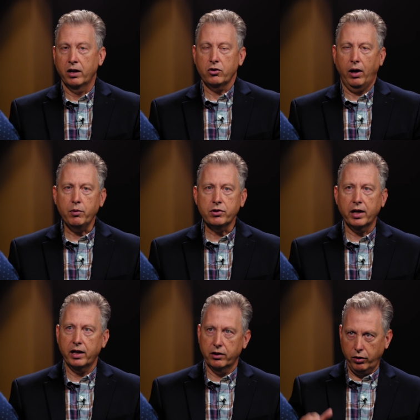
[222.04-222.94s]
So I would
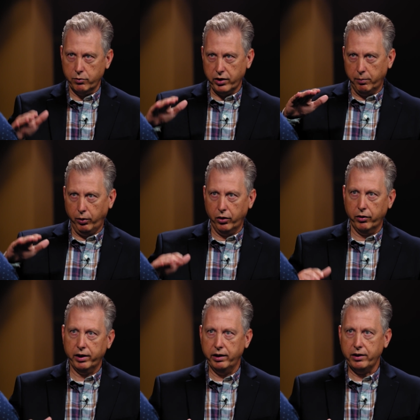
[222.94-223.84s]
say in terms of that
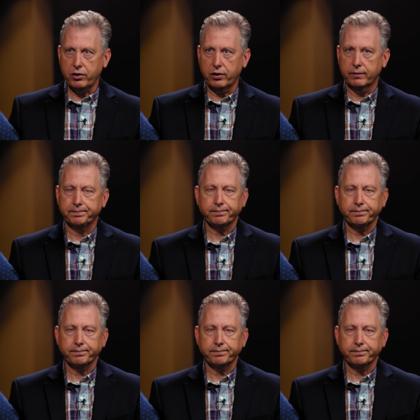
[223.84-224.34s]
priority list,